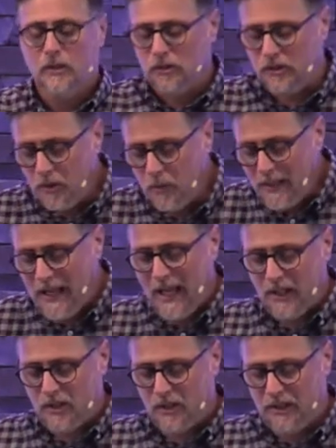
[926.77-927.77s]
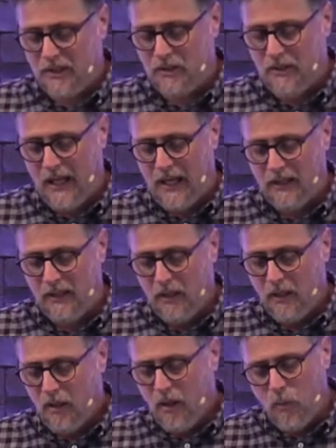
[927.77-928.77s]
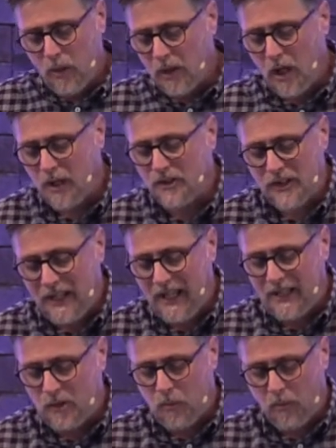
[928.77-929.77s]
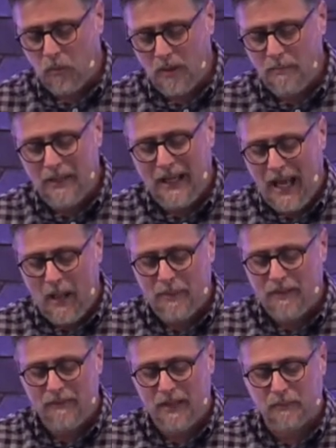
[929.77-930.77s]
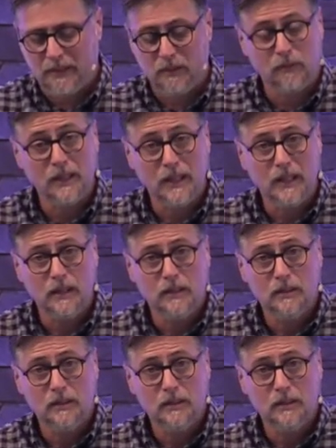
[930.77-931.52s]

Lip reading: Do we actually do that? Oh, we're God's kids. We're one big happy family. Really?